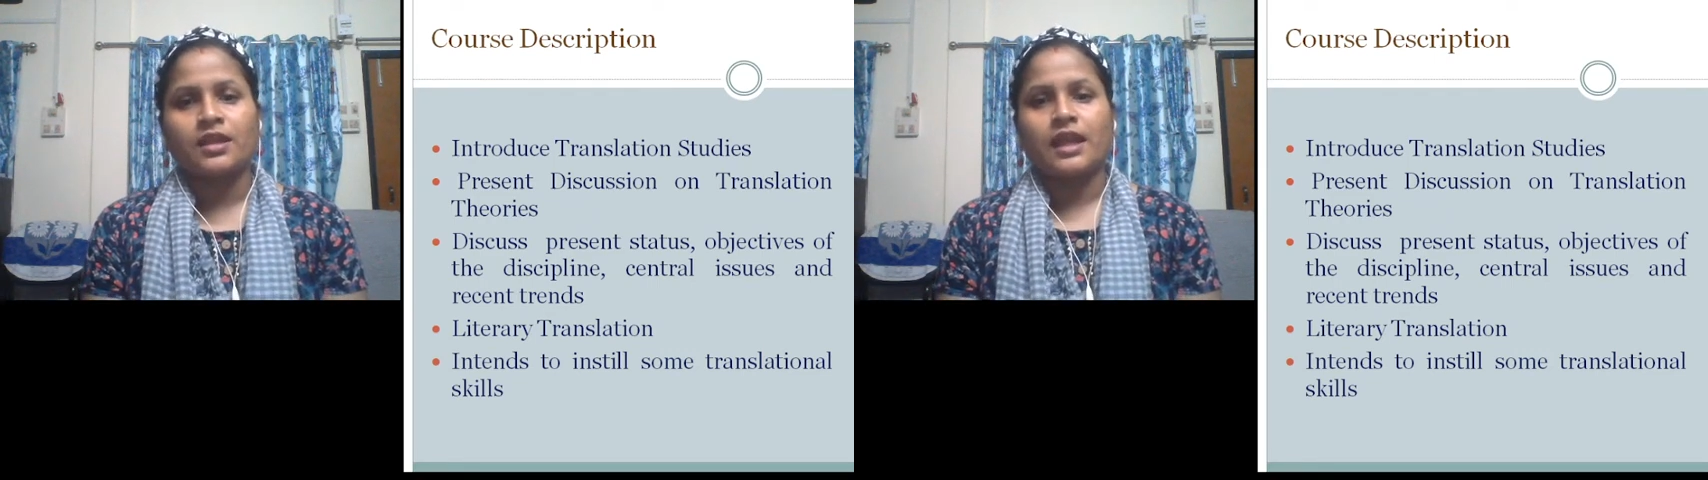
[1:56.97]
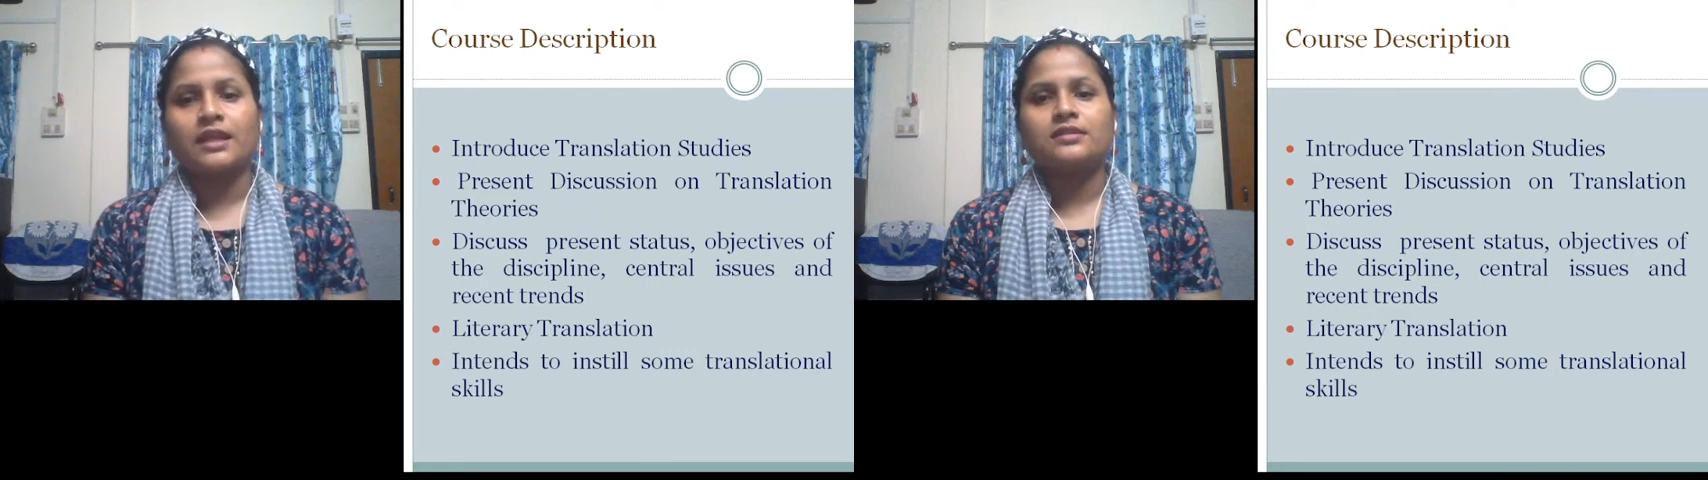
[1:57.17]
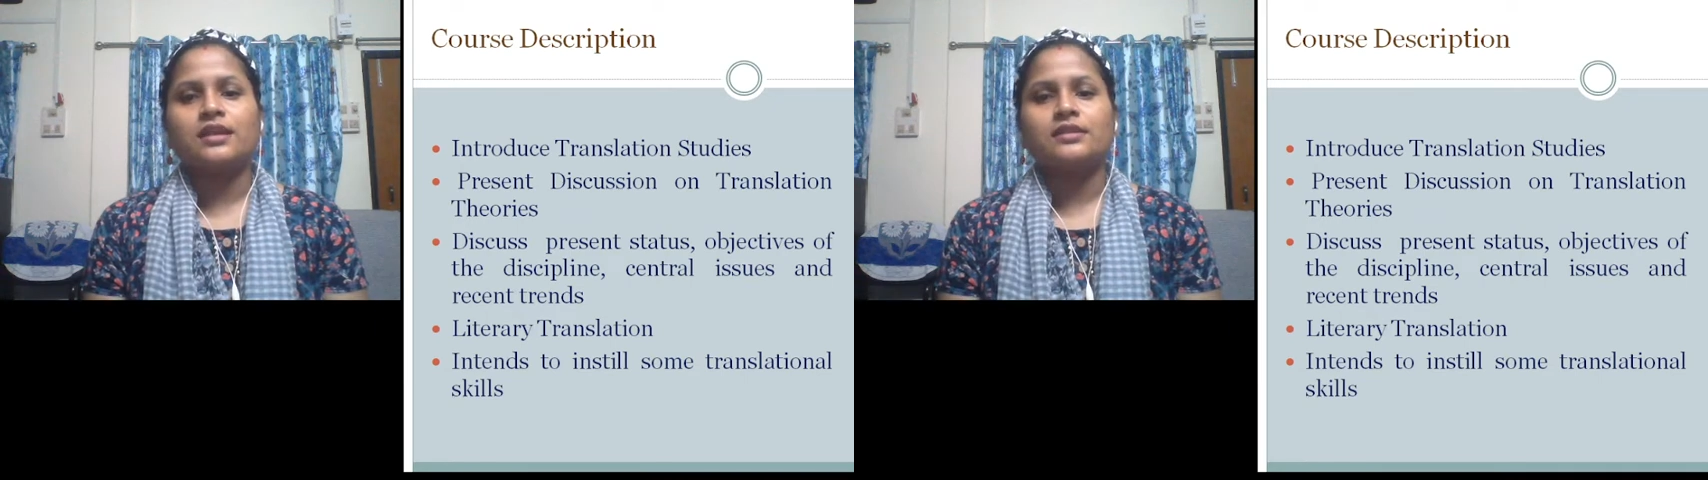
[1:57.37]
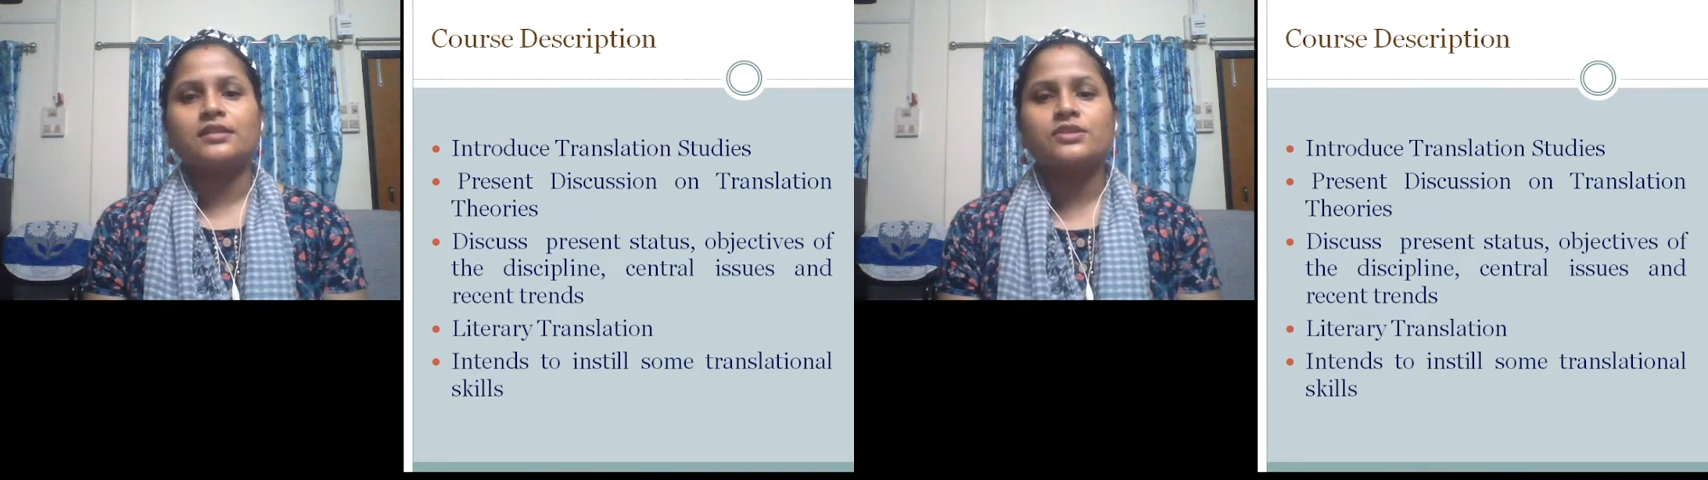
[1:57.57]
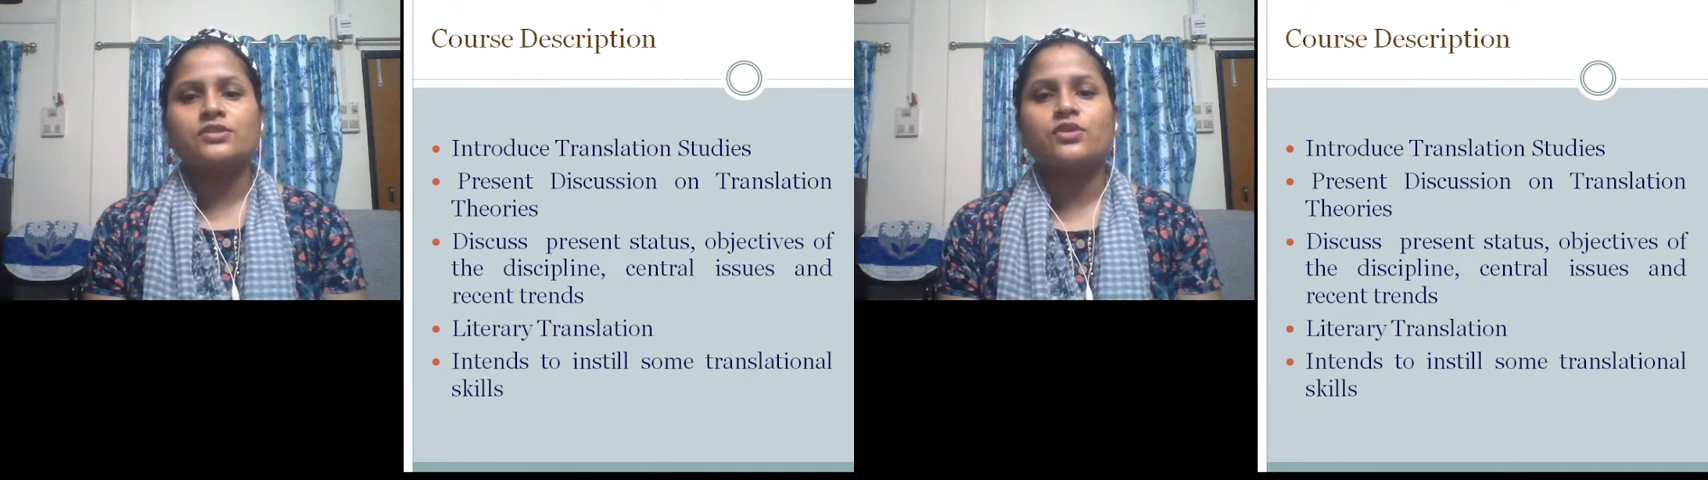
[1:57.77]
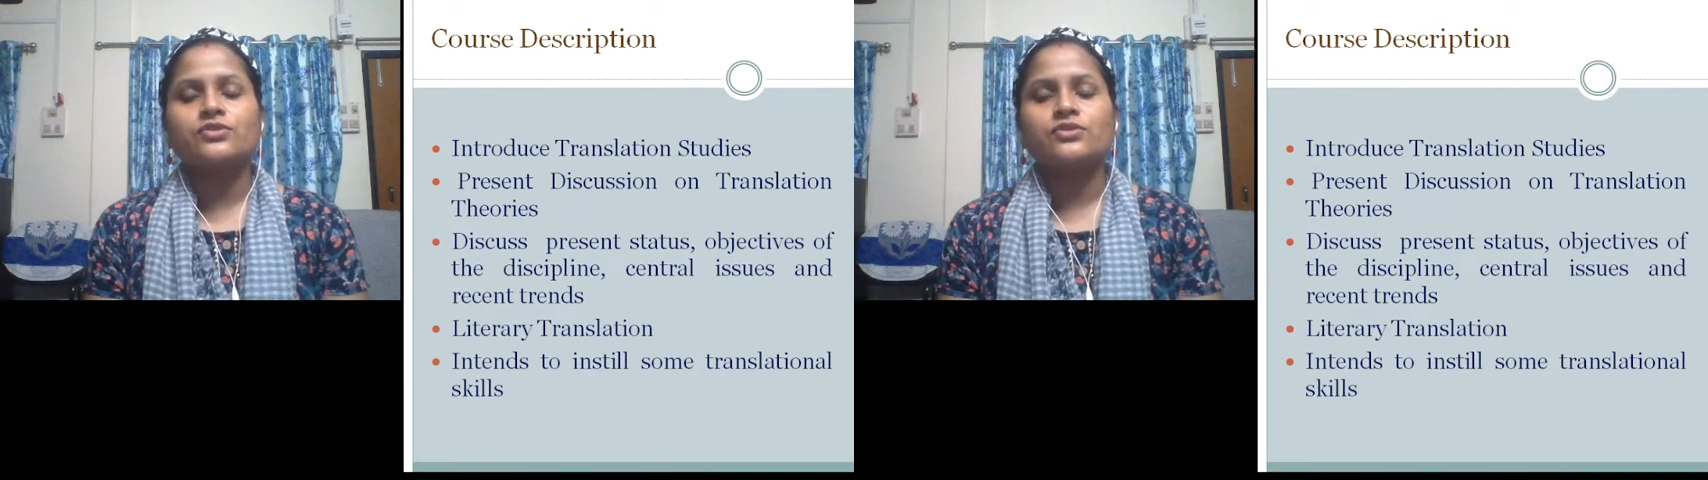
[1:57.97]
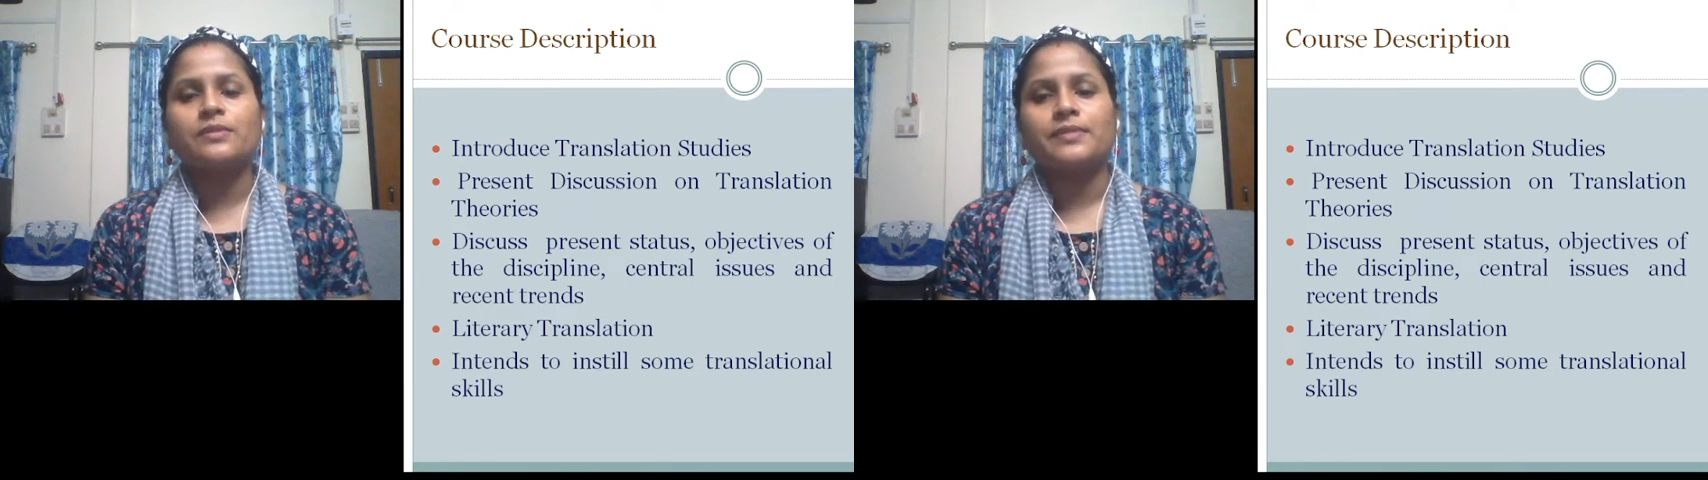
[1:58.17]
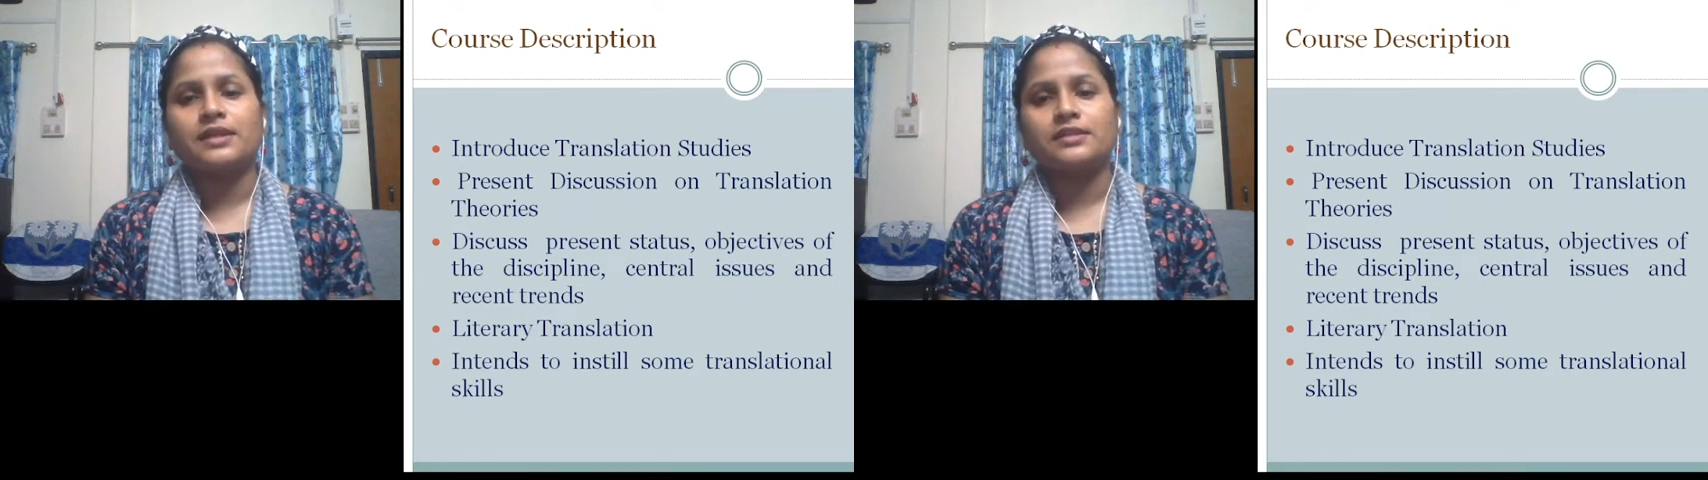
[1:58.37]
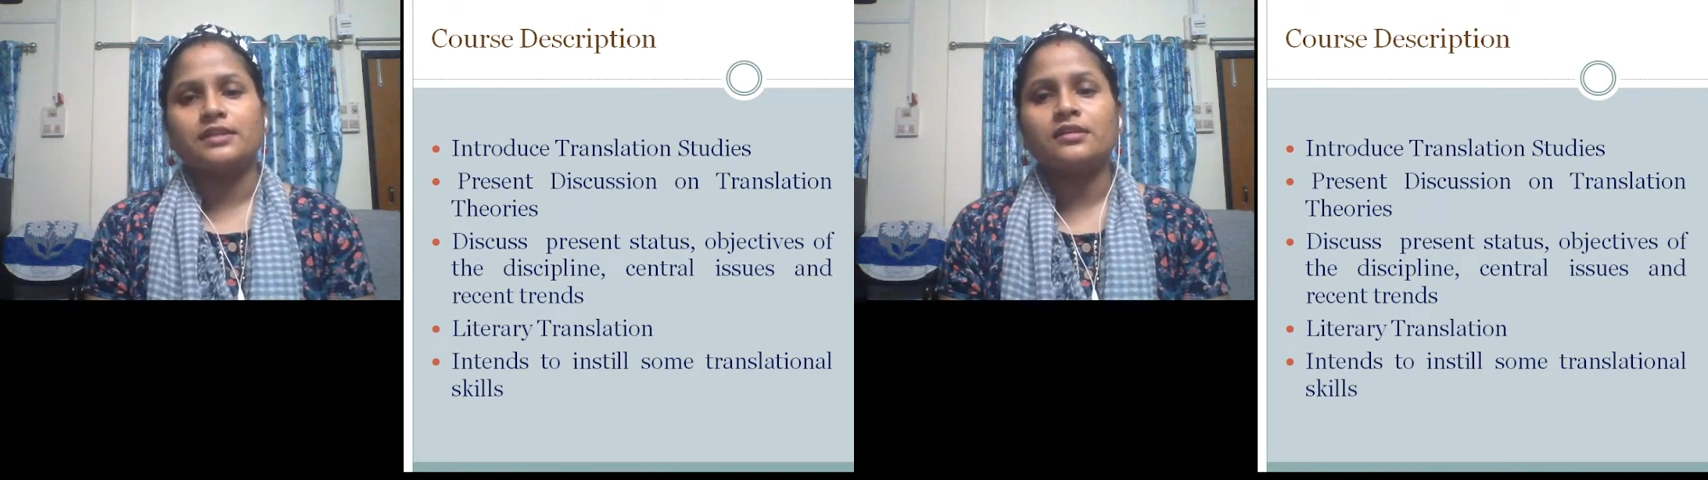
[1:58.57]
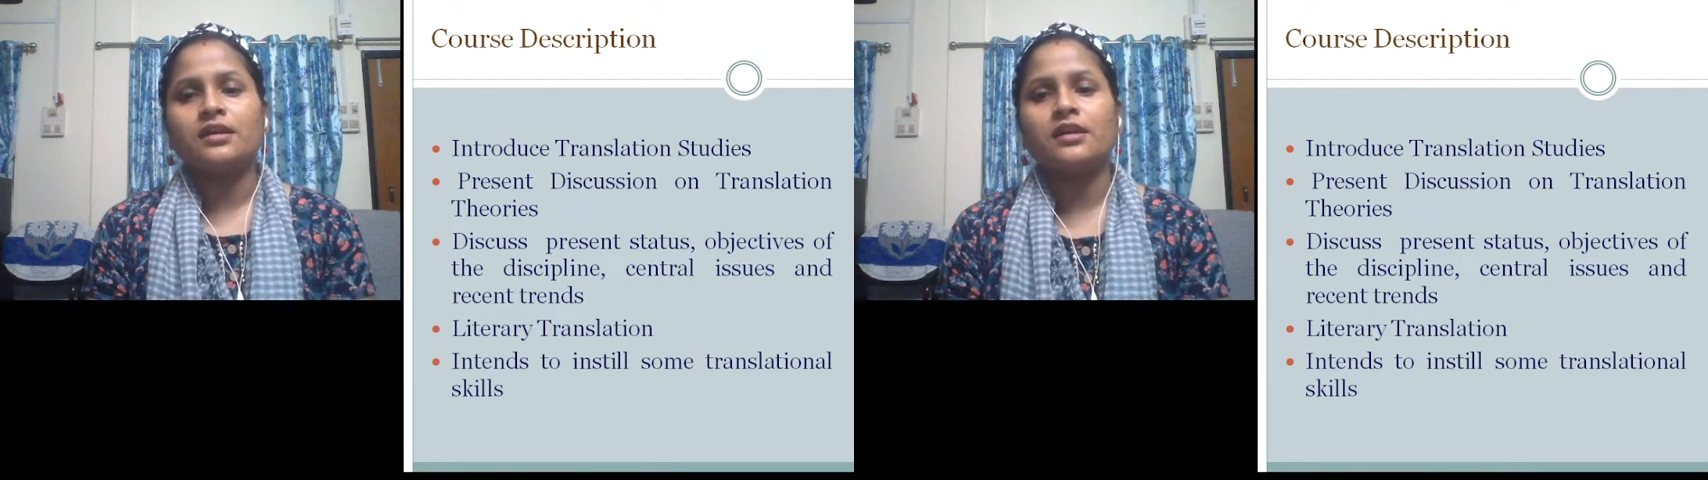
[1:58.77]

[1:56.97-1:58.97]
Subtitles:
And then this course will present